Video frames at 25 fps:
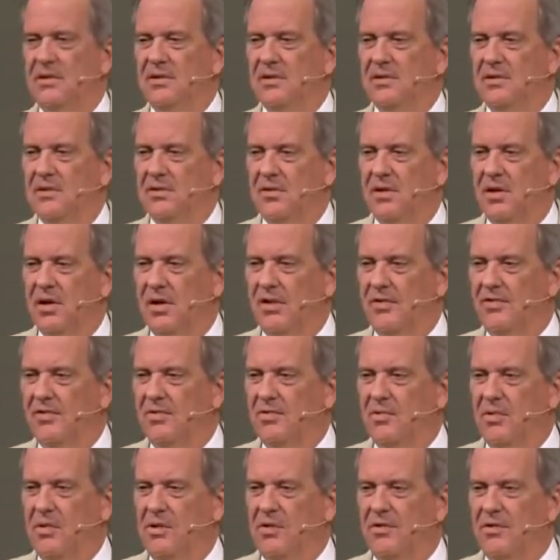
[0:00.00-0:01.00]
The
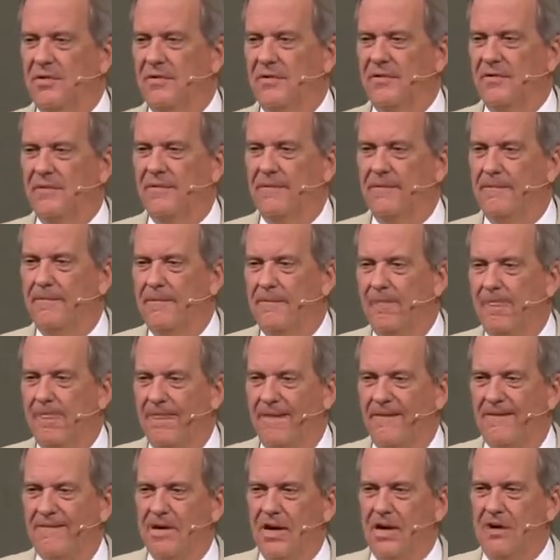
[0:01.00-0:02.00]
grass withers,
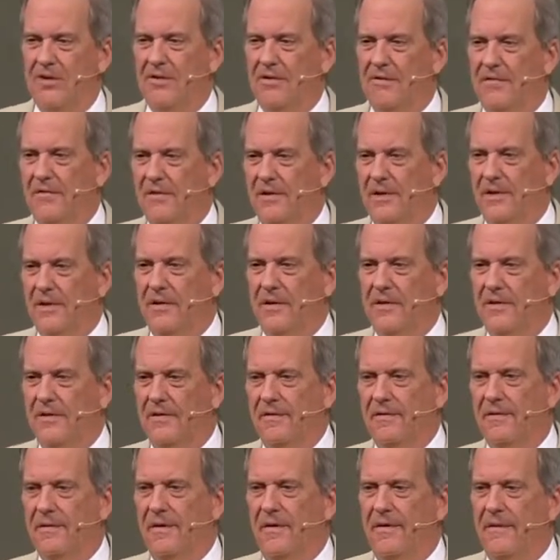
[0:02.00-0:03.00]
and the flower
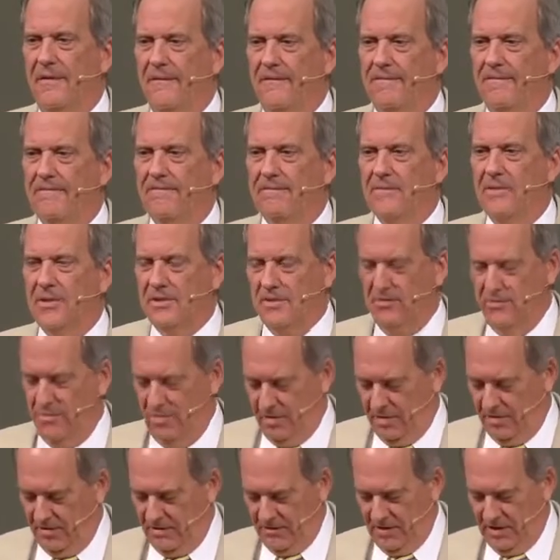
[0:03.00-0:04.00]
fades, but the
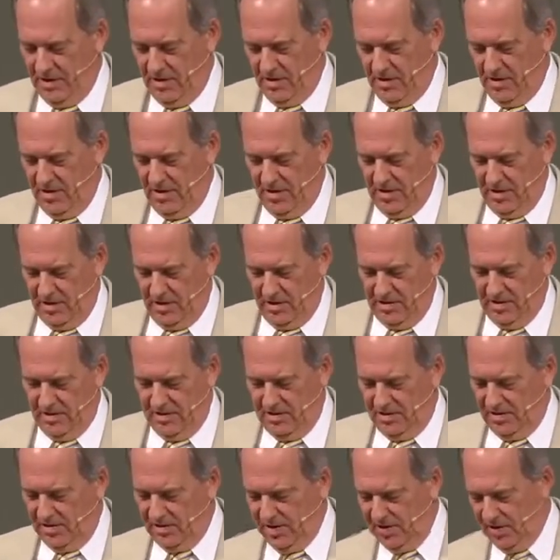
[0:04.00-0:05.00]
word of our
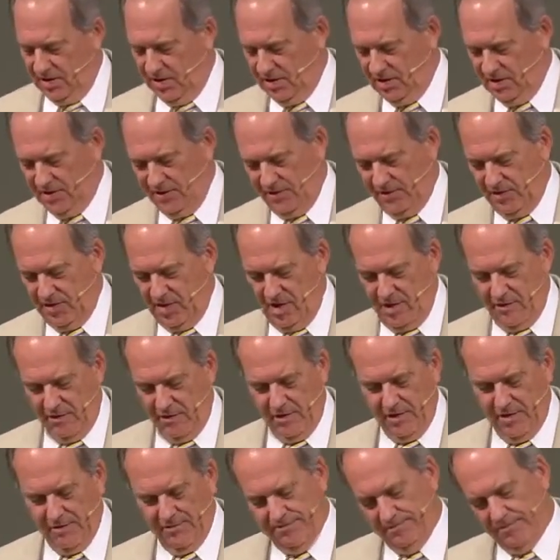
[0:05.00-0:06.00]
God stands
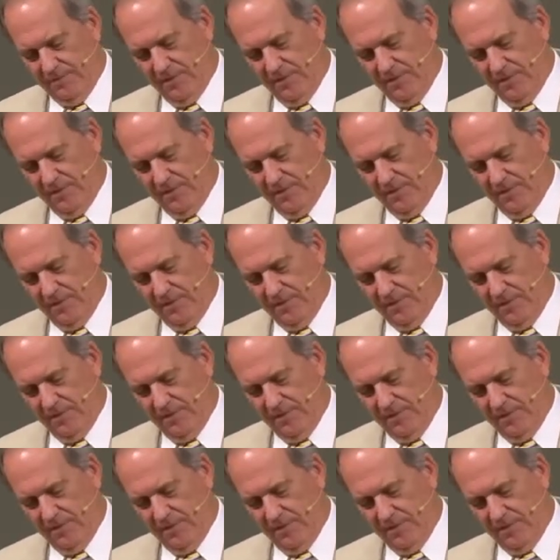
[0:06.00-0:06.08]
forever.